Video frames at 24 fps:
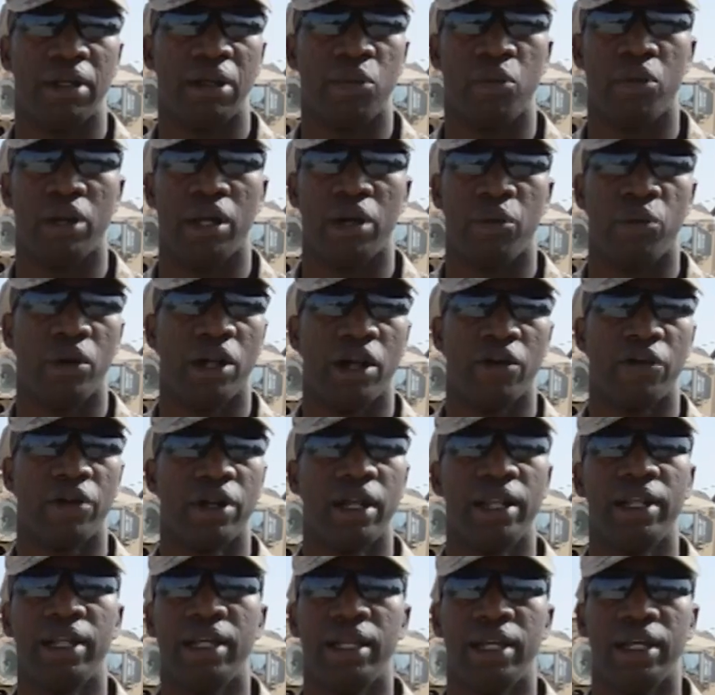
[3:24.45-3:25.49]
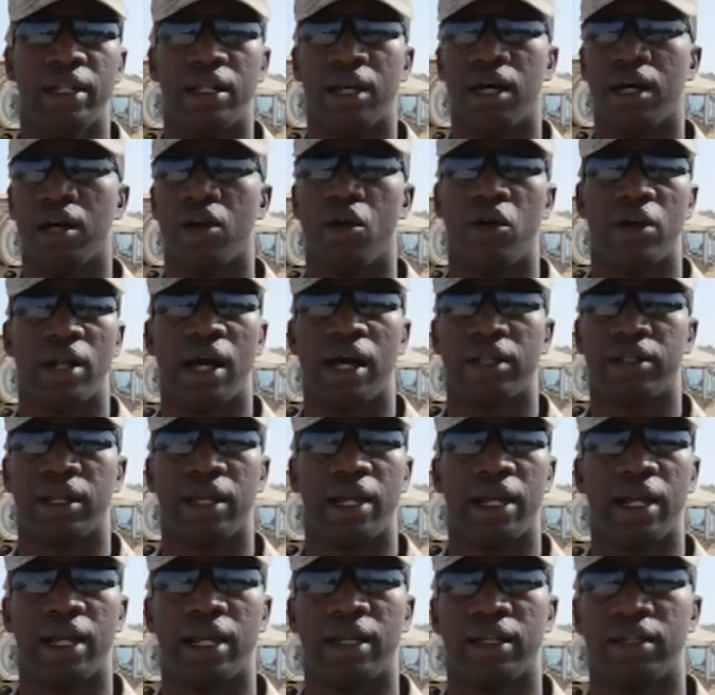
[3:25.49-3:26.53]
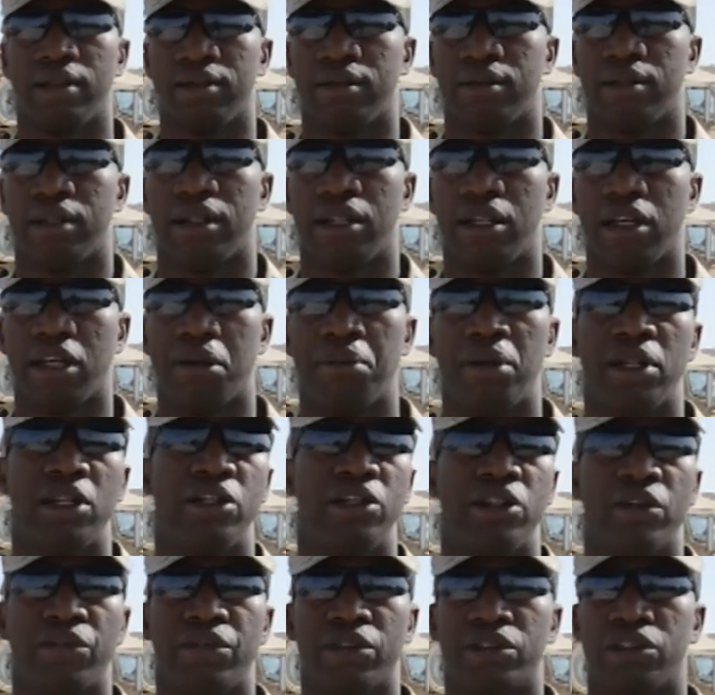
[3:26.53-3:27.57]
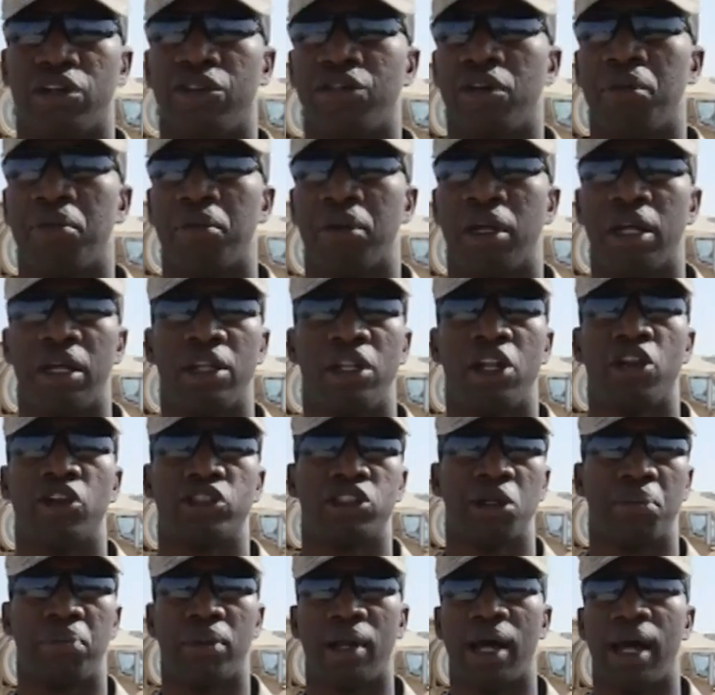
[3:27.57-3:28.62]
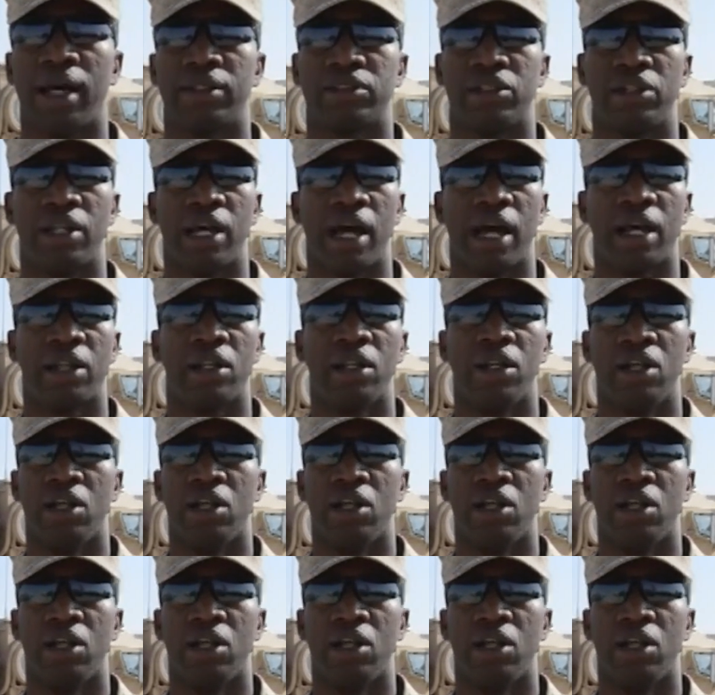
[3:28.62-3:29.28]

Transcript: whatever they need. On the other hand, could be the difference of them getting their supplies or not.